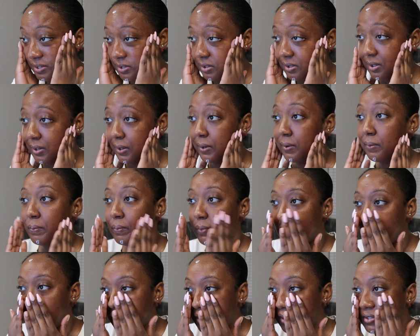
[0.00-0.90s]
skin
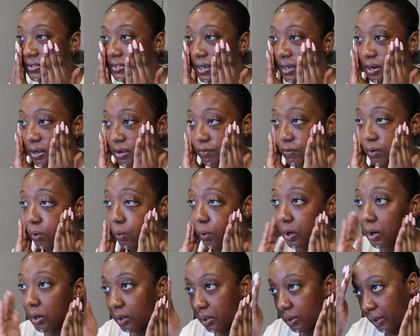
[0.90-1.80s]
and it's not even
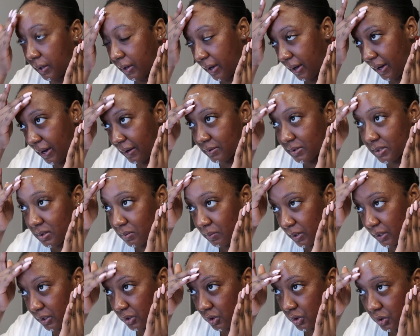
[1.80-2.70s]
working. Like, I have to
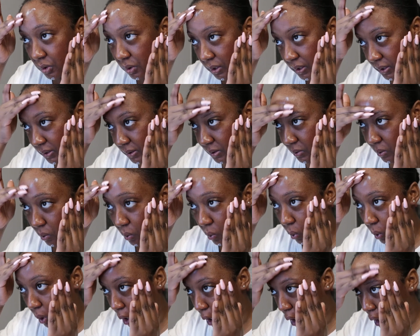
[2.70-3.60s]
make sure it's
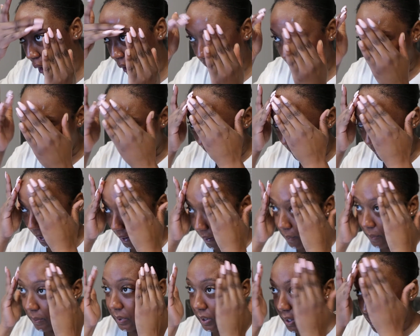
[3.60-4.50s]

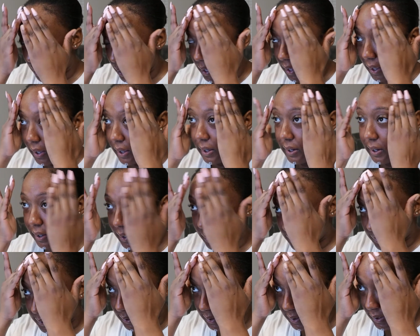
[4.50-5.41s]
working. And I
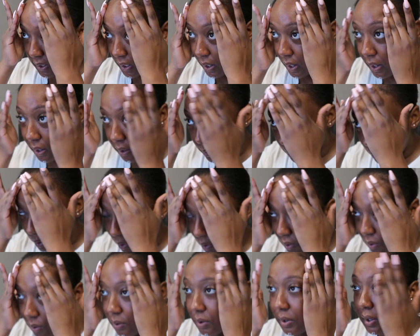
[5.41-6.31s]
can tell
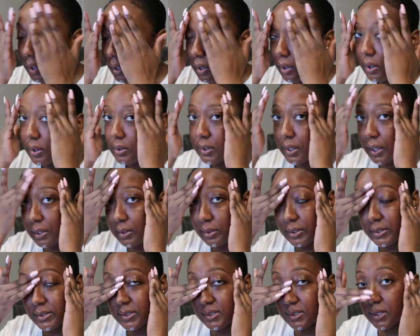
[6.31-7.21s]
you that
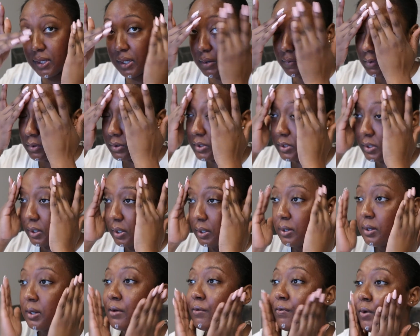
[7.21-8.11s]
this skin
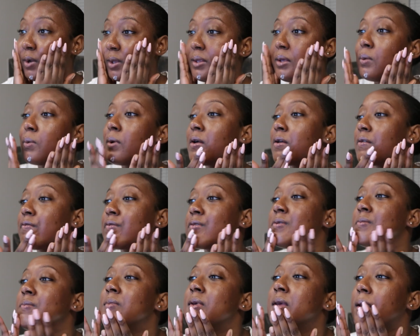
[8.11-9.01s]
routine definitely worked
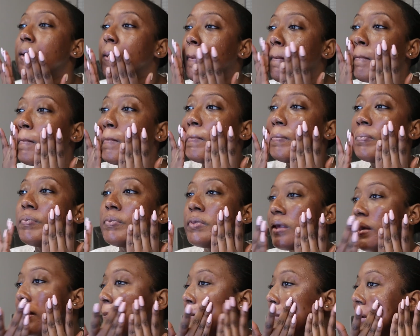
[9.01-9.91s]
for me.
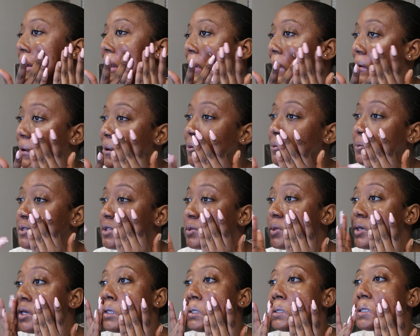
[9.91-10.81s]
And my hopes
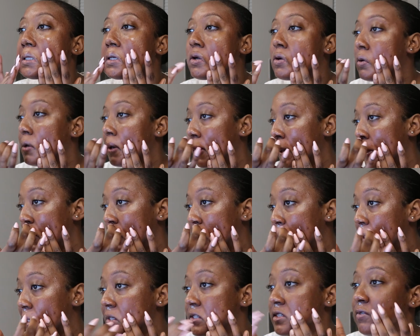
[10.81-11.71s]
with
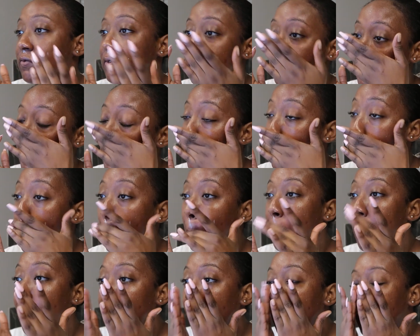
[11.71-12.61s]
creating this
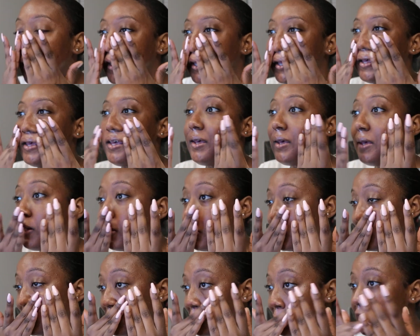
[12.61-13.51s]
video
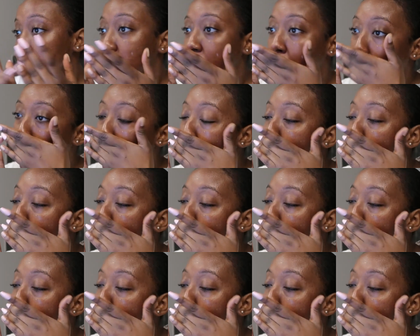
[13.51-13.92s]
is